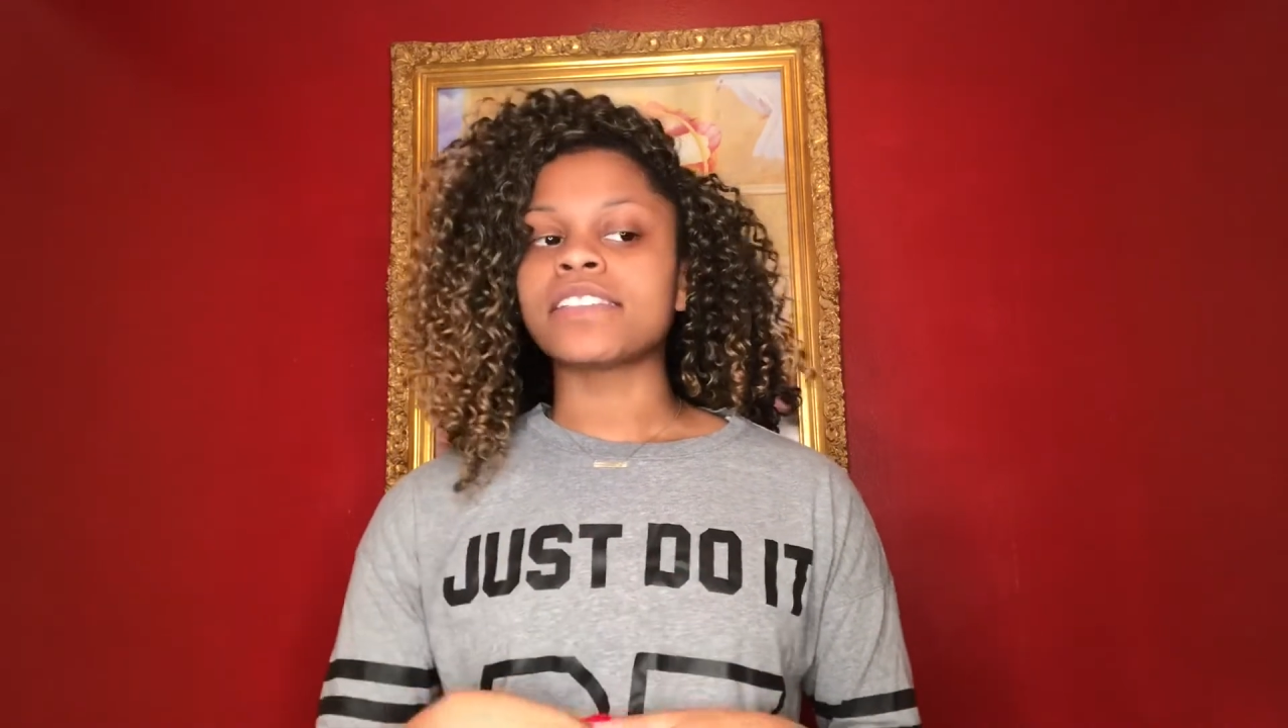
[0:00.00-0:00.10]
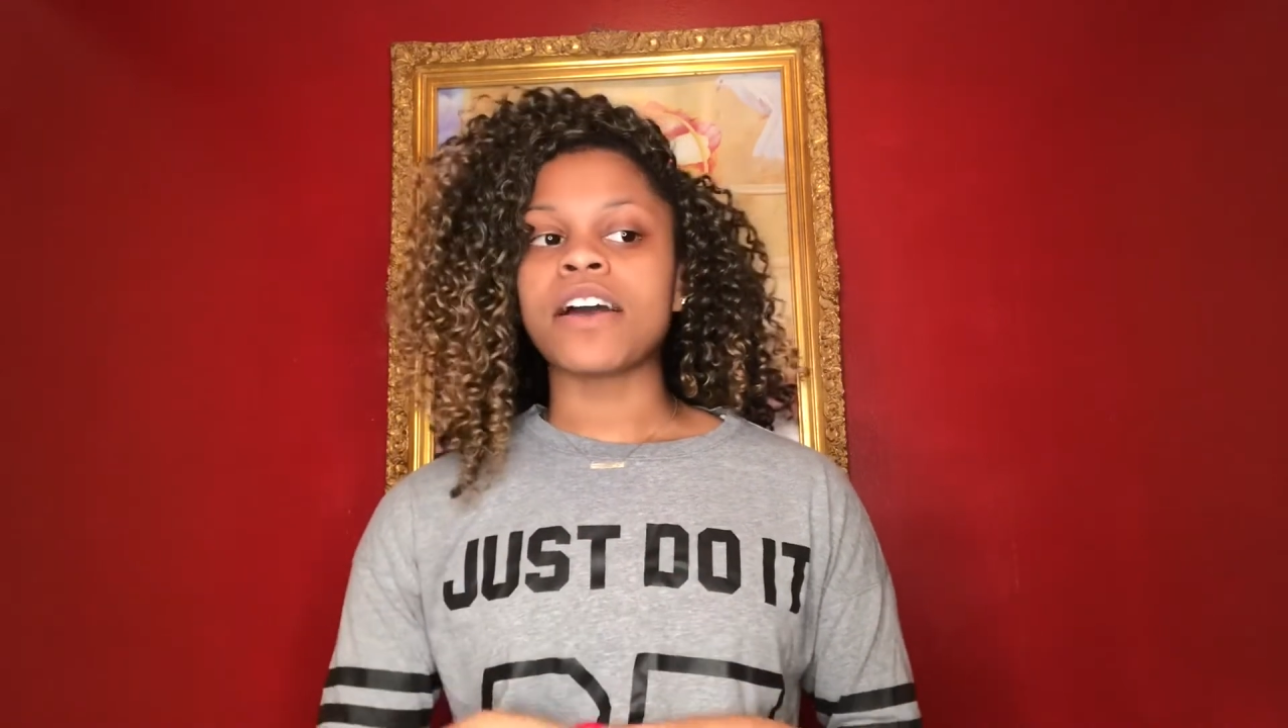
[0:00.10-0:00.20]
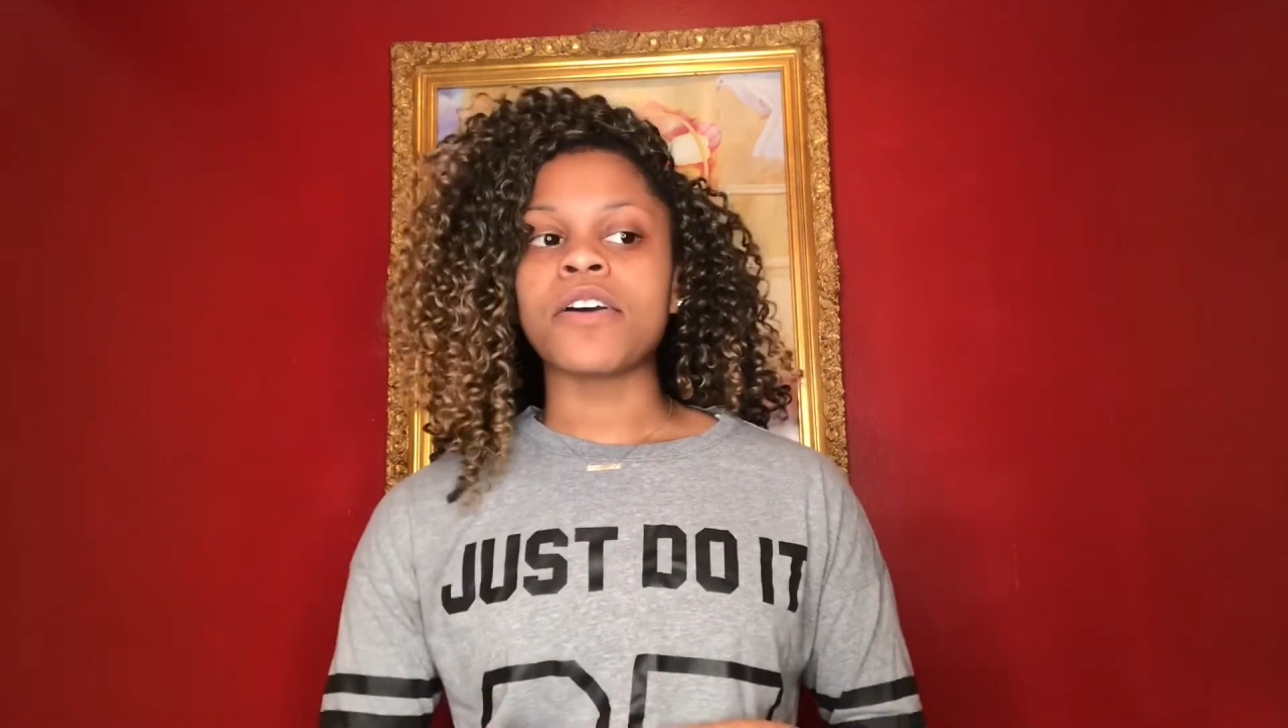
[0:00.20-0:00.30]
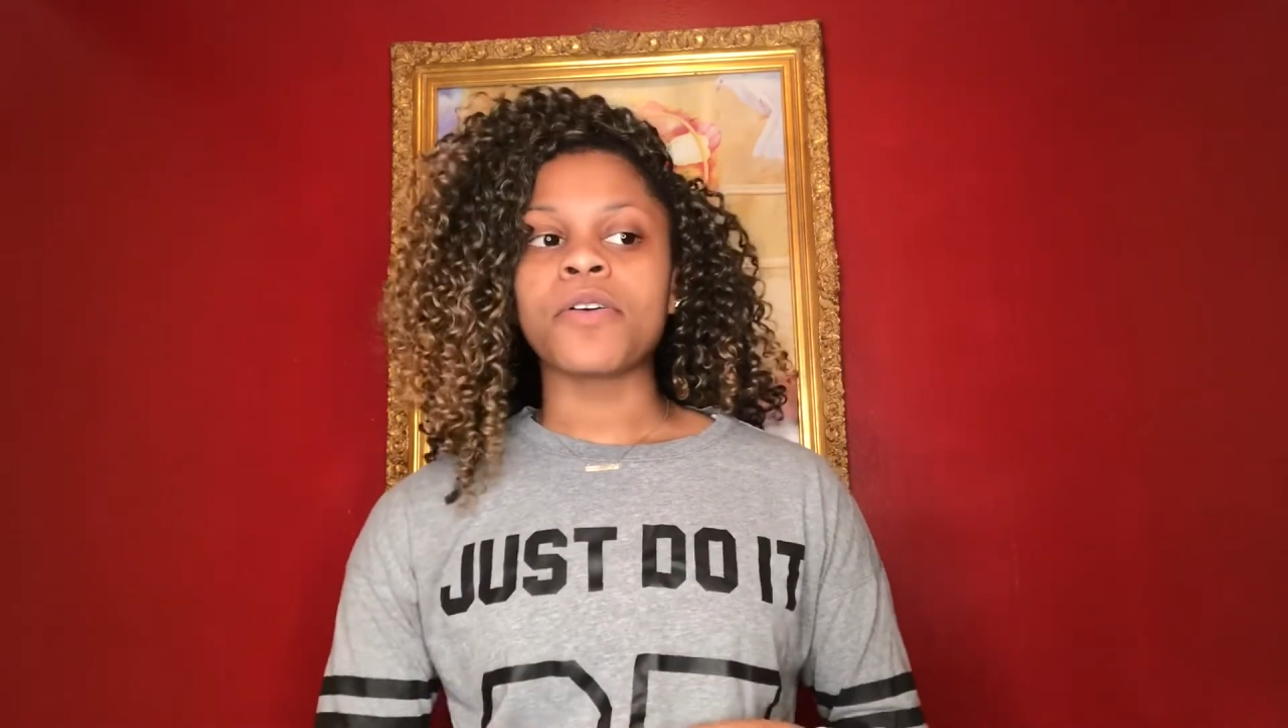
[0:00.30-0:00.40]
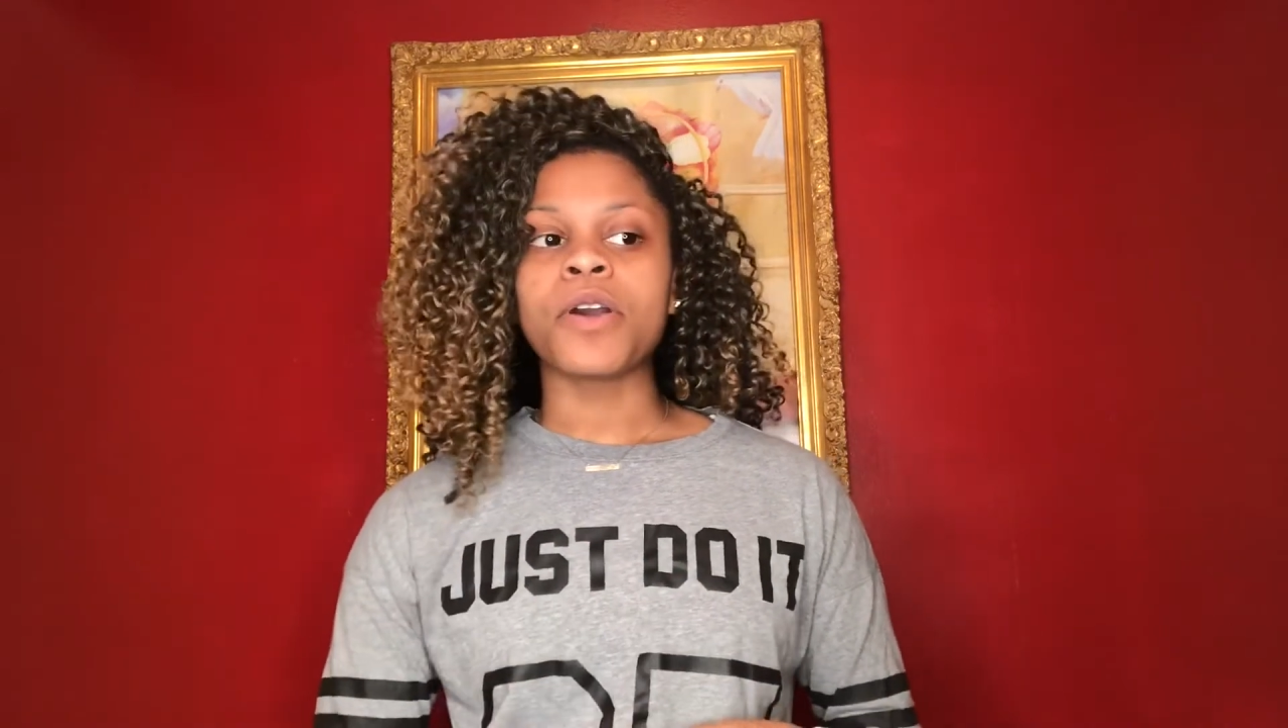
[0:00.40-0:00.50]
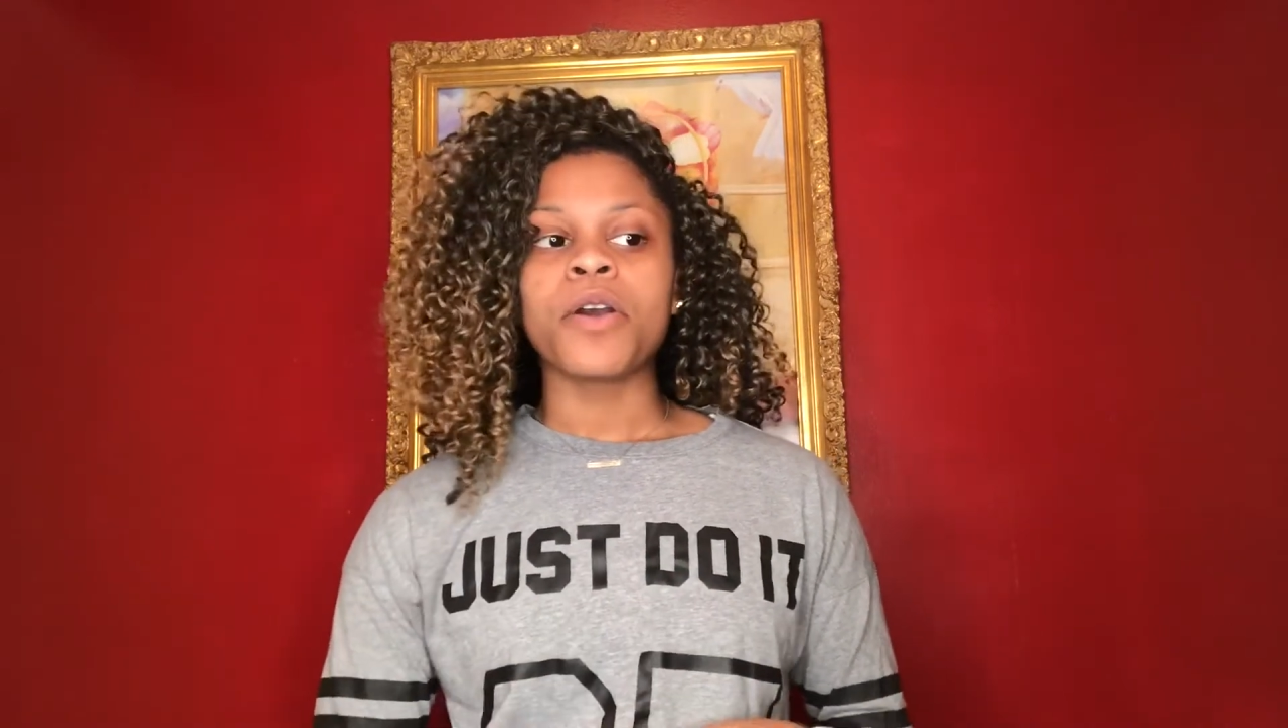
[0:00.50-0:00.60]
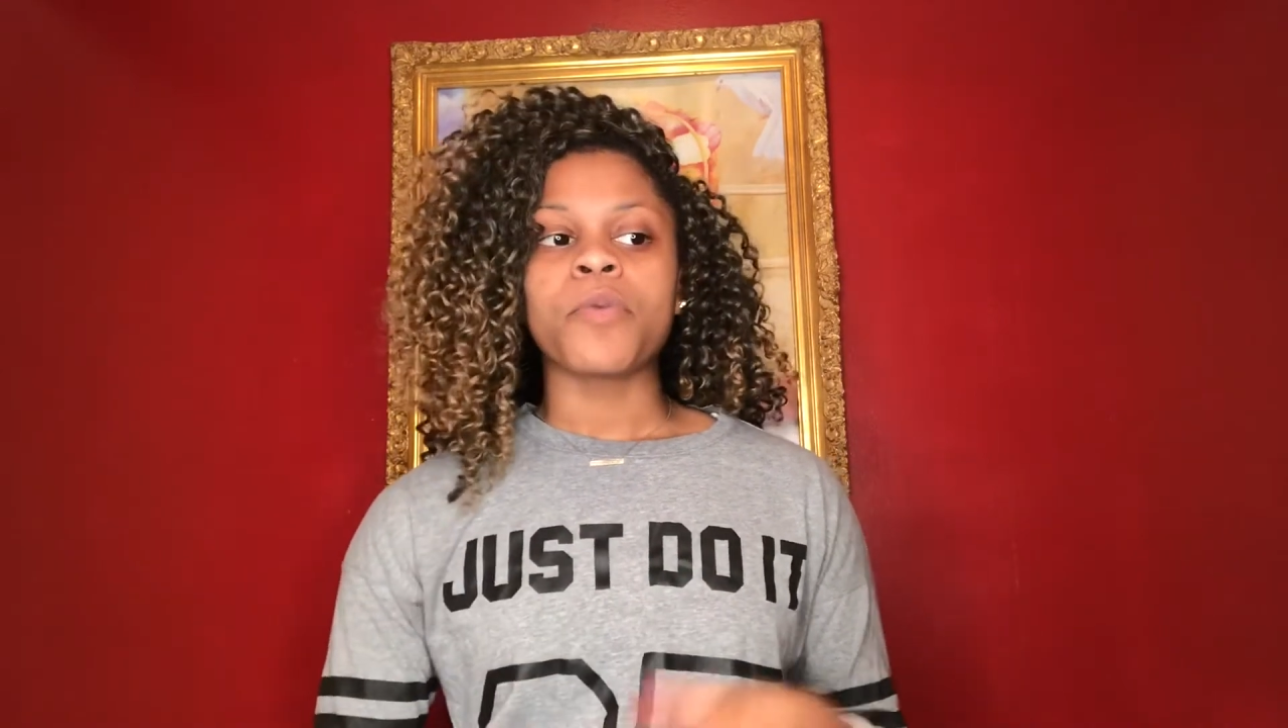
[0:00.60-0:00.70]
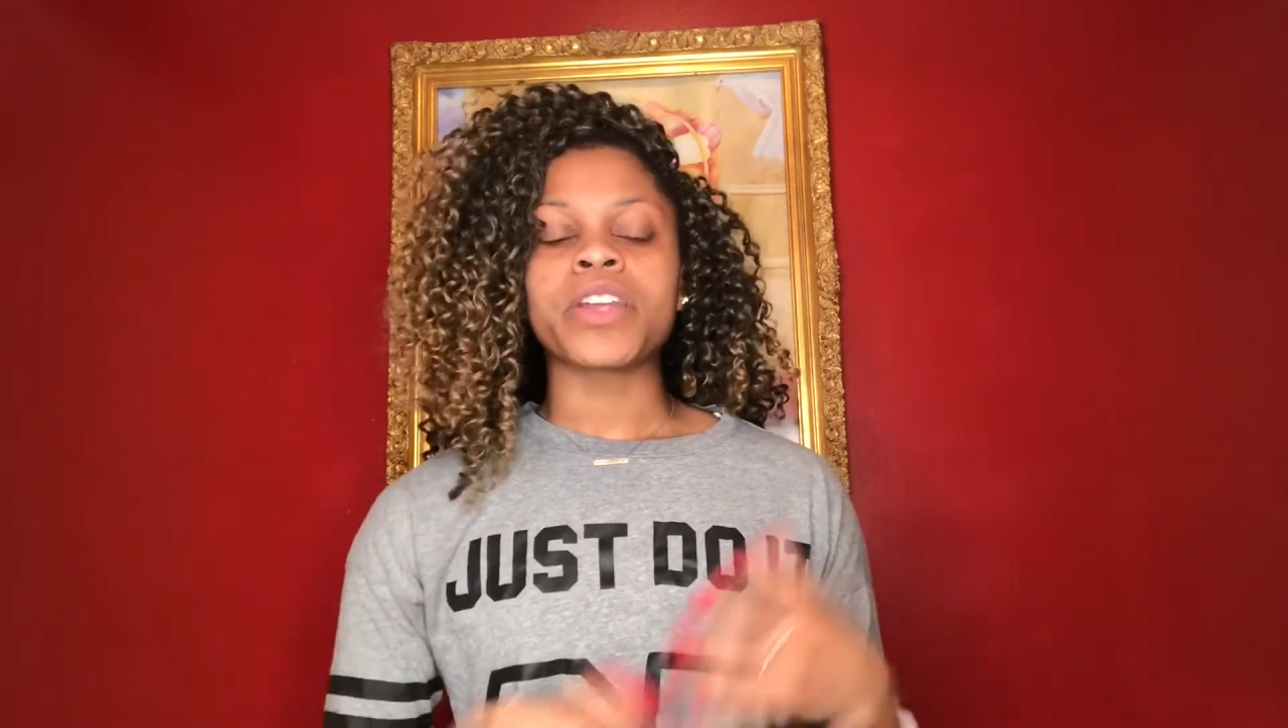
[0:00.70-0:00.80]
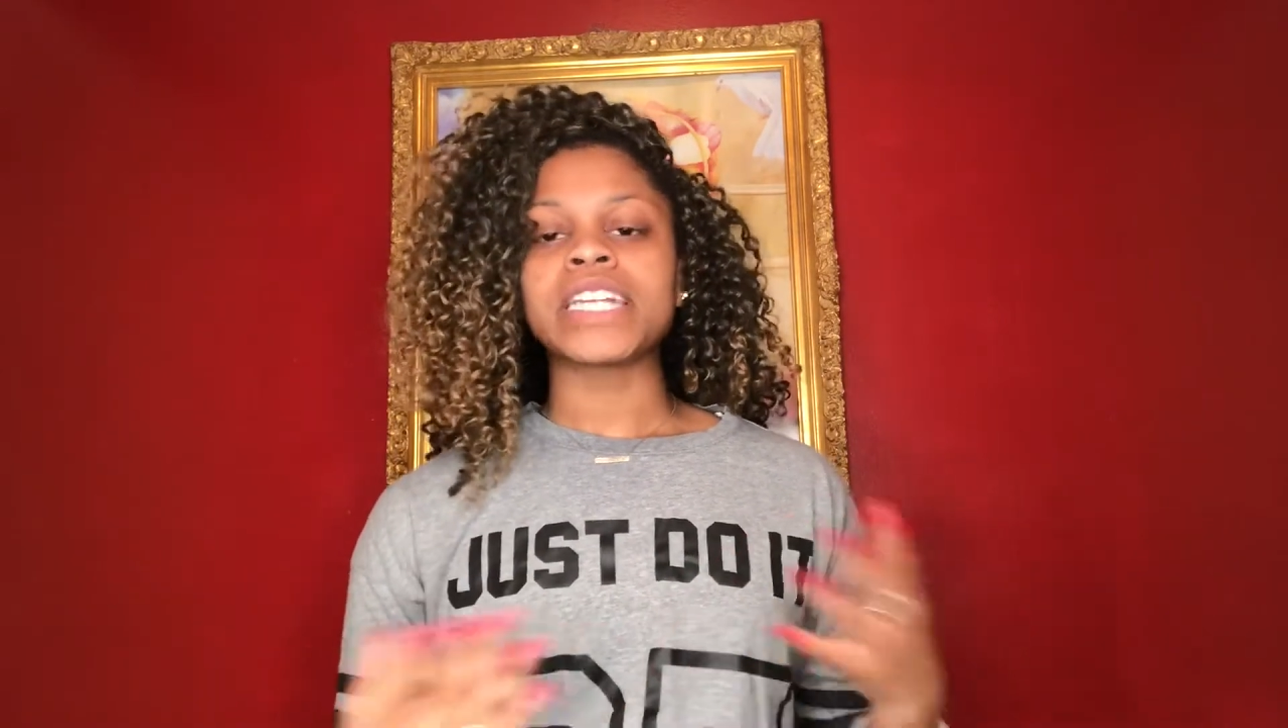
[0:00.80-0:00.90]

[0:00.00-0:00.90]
So when